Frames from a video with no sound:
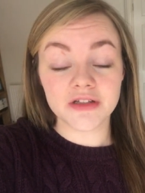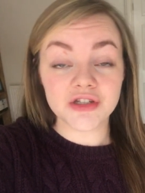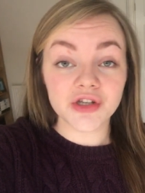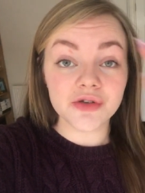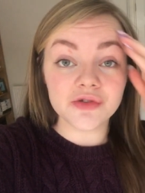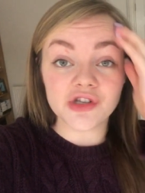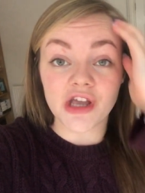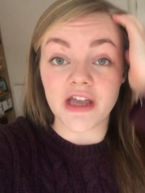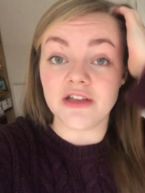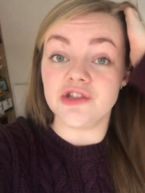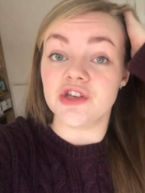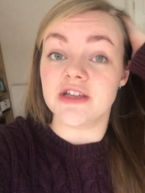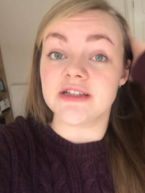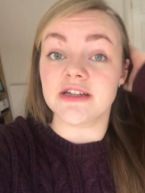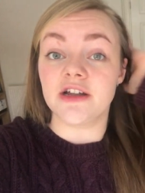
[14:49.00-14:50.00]
two
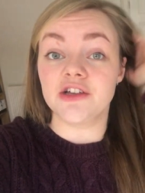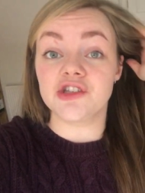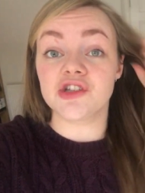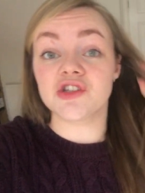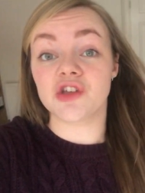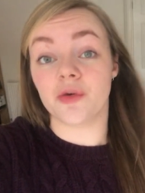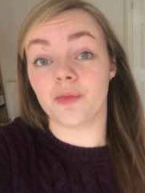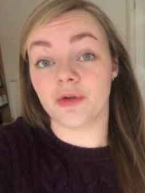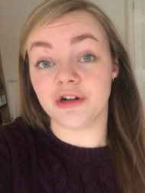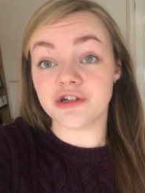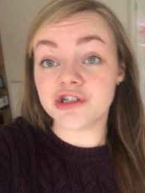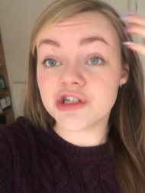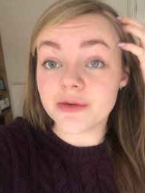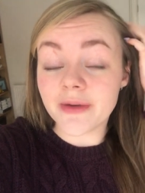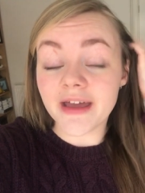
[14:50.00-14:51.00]
changes, and I just don't want to
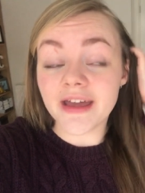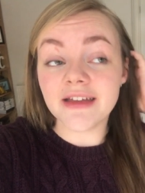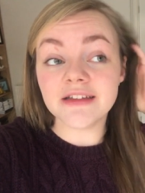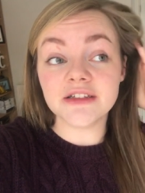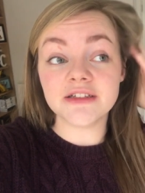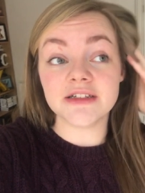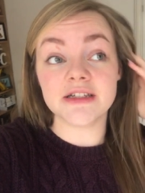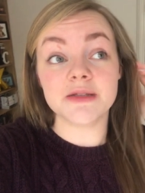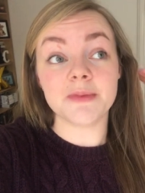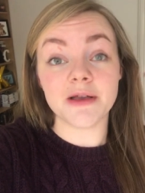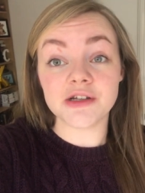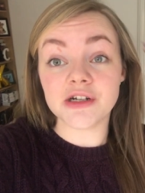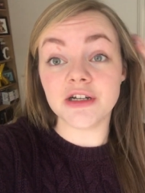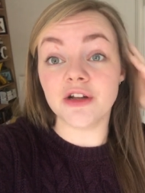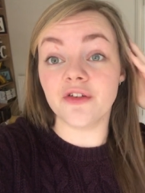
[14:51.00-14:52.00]
do it,
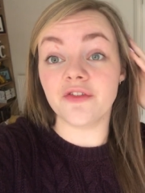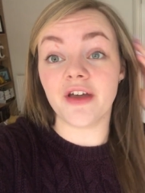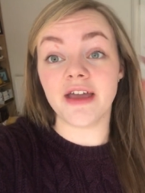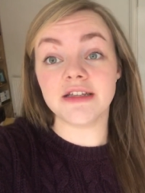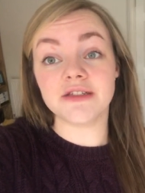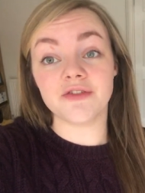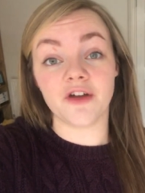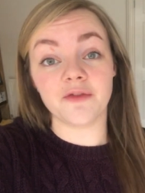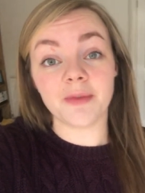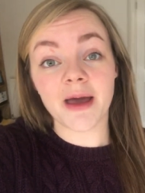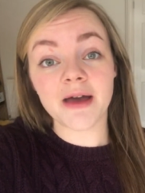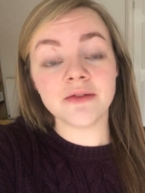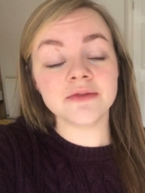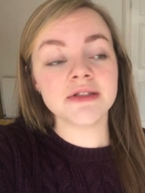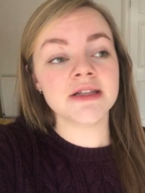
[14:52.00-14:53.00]
especially not for
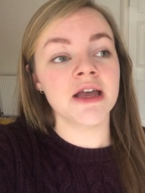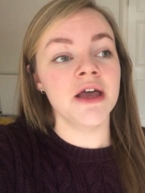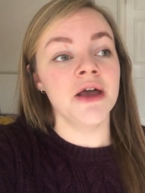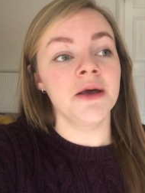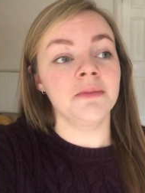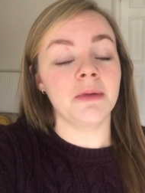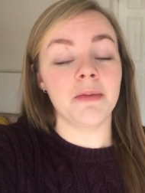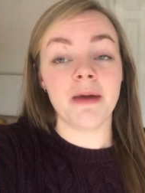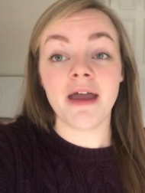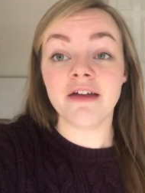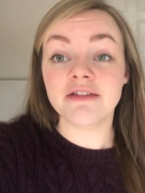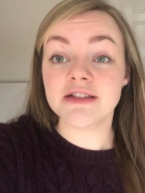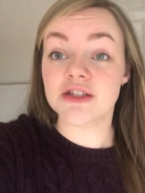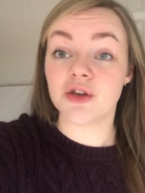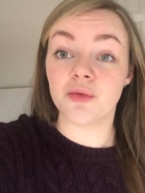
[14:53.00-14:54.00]
£85. My
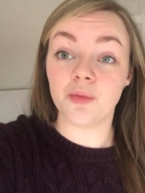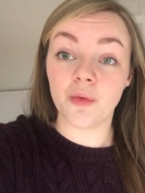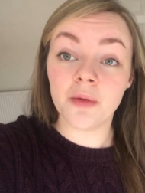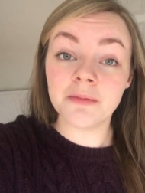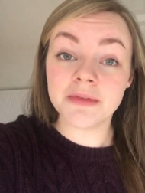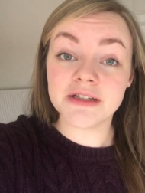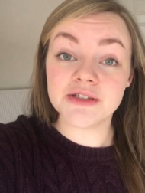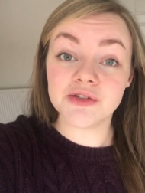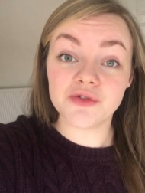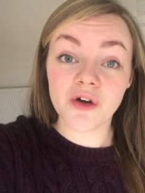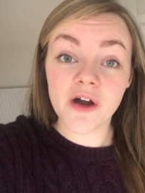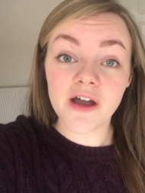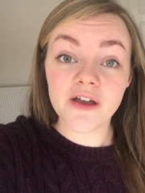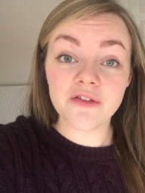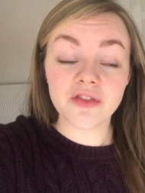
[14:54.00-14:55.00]
parents don't want me to
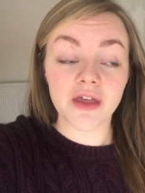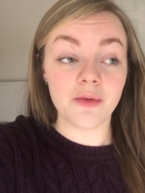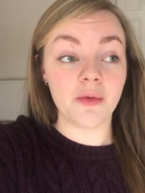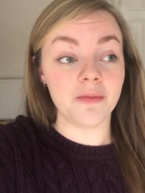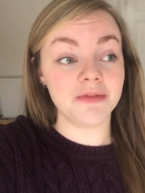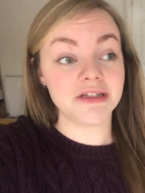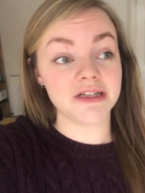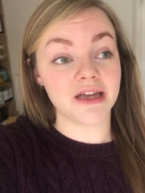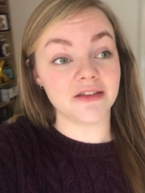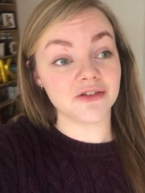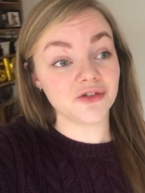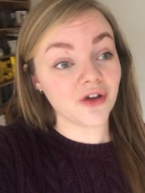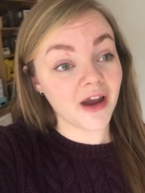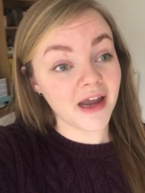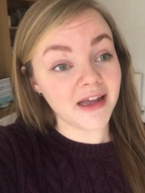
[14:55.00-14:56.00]
drive. They want me to get the
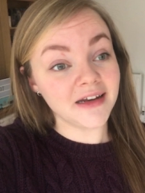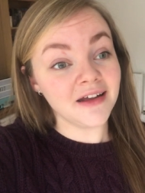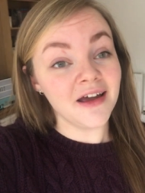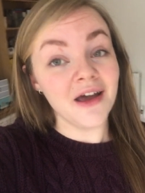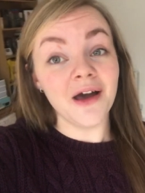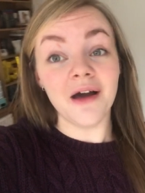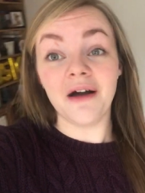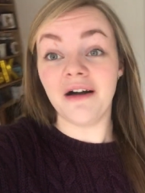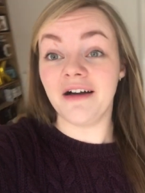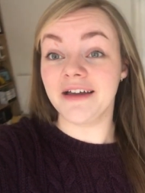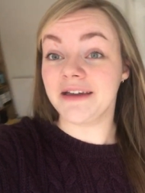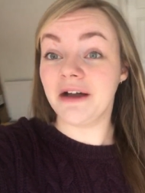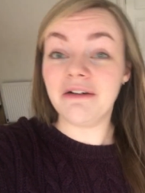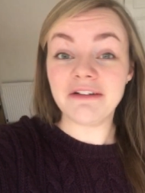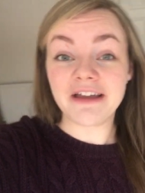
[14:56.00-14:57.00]
train. I
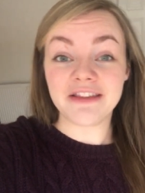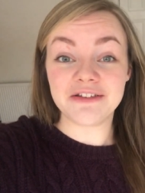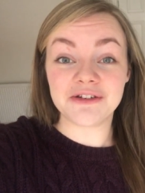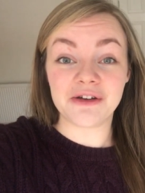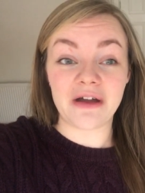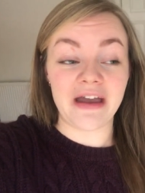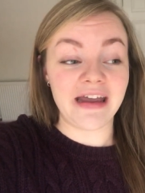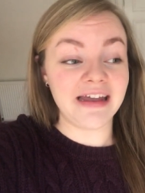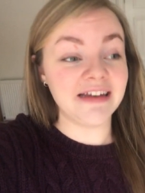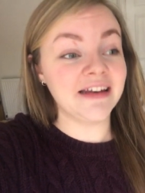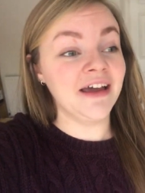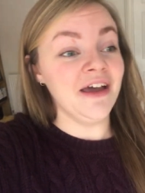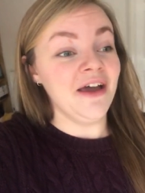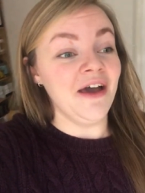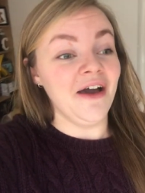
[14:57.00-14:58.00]
can't get the
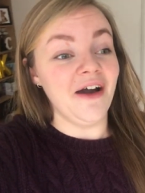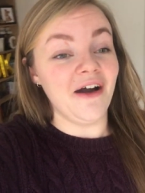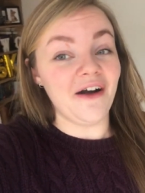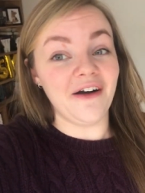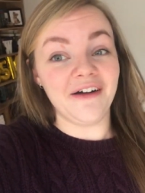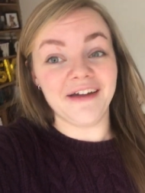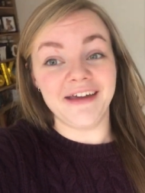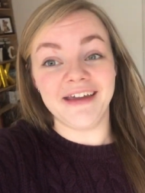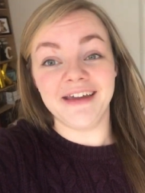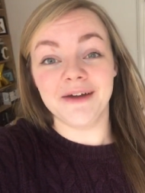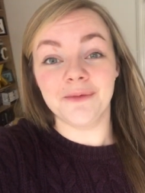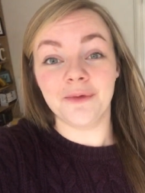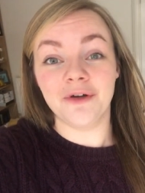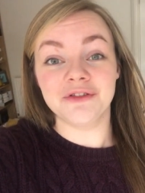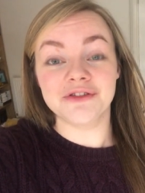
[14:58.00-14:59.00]
train. I
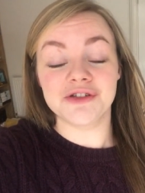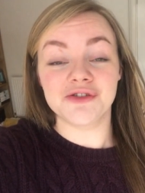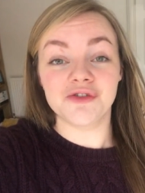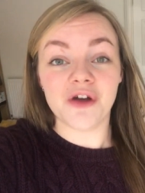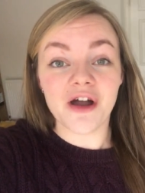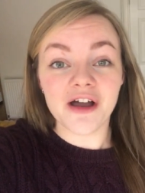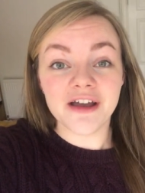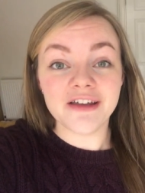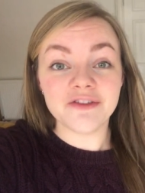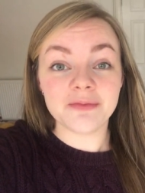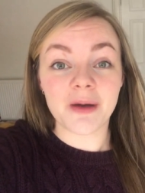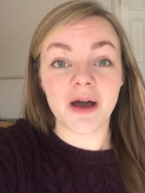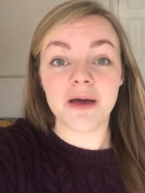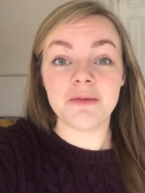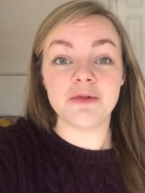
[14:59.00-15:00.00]
want to drive,
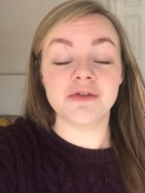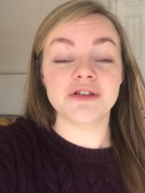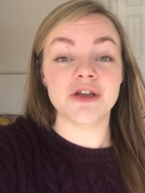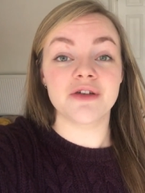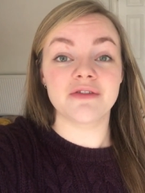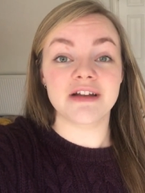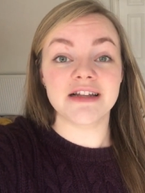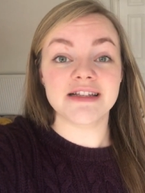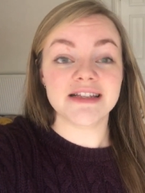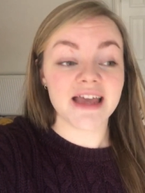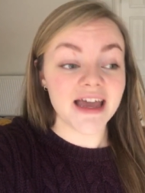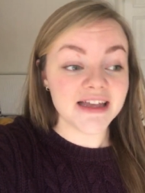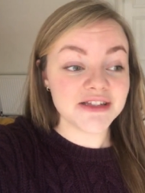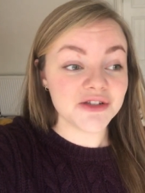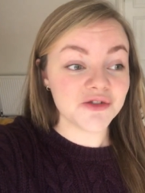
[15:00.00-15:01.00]
but I'm also really
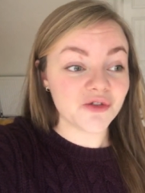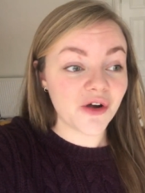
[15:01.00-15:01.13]
scared to